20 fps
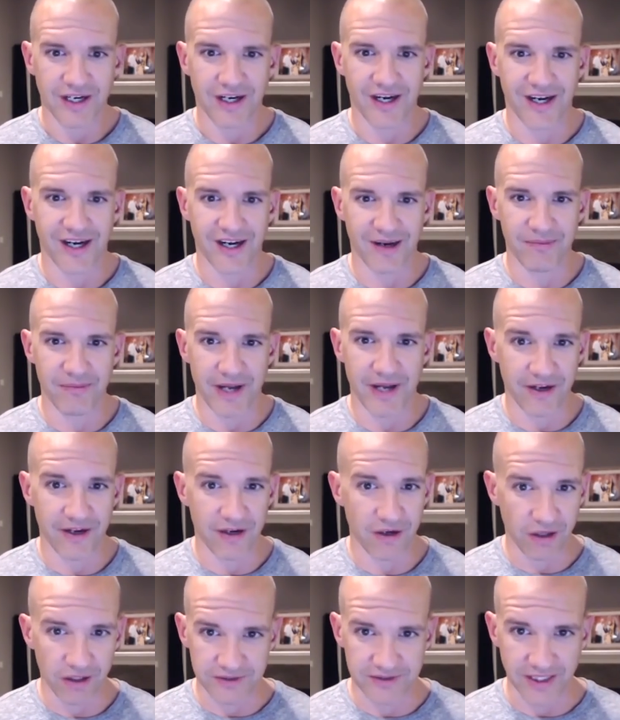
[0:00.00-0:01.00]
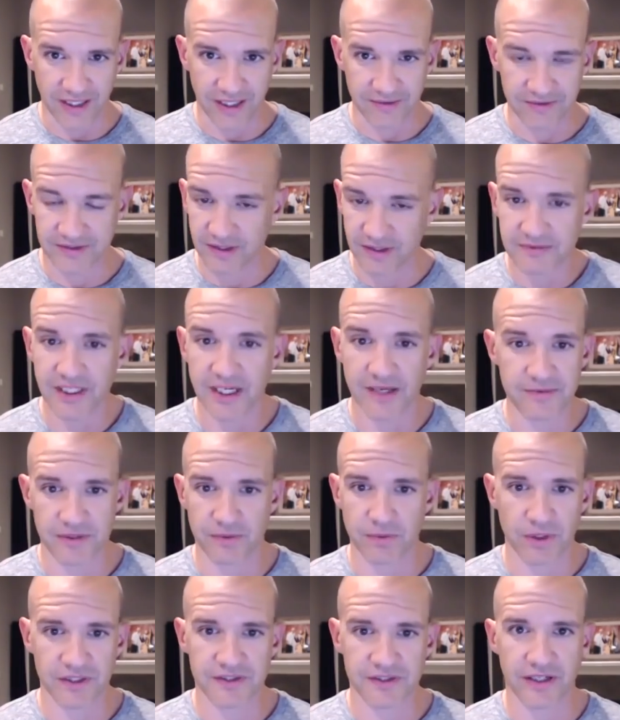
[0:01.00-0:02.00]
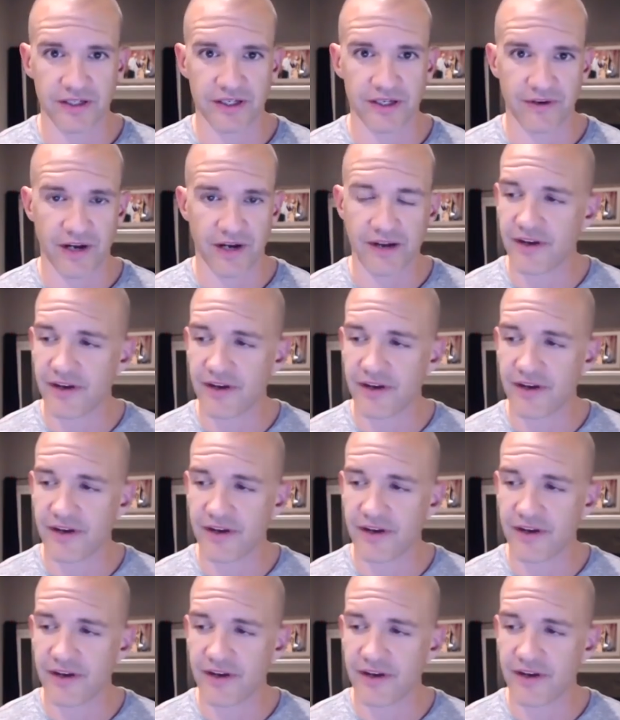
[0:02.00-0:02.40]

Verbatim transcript: Um, at all times. Sometimes it works out different.